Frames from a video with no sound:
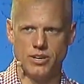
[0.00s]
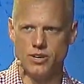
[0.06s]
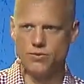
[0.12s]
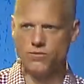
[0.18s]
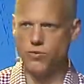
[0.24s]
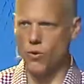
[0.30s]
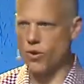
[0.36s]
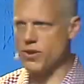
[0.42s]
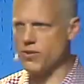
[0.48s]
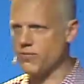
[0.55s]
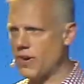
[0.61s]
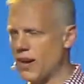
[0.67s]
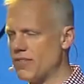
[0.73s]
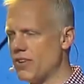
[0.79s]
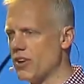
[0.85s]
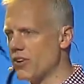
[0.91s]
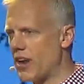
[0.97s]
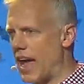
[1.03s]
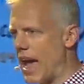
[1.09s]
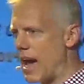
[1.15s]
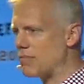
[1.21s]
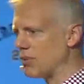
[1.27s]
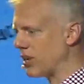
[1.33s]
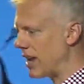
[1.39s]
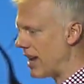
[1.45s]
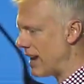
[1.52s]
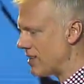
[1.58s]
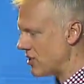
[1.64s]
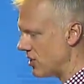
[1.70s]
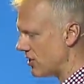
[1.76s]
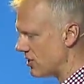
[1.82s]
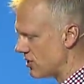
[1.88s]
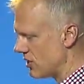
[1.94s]
4,500
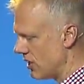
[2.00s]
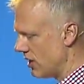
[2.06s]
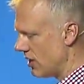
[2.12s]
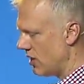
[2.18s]
applications